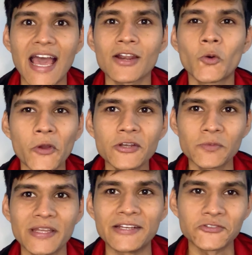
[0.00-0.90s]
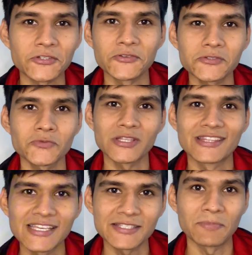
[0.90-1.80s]
are going to be introduced
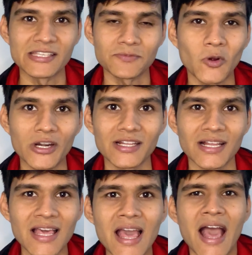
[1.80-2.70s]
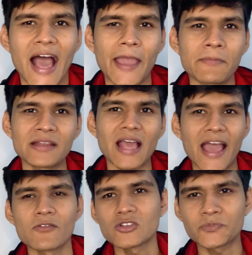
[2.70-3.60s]
with this base model.
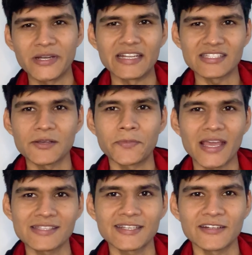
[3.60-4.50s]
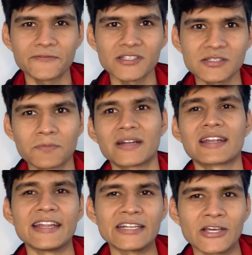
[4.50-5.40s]
I was pretty surprised at first, but
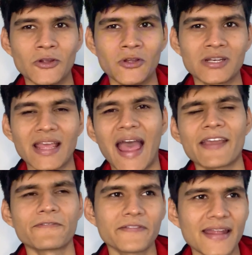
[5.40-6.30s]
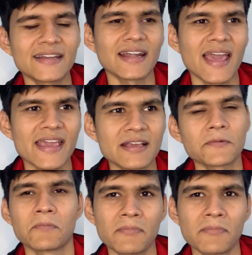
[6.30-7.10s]
later on I felt like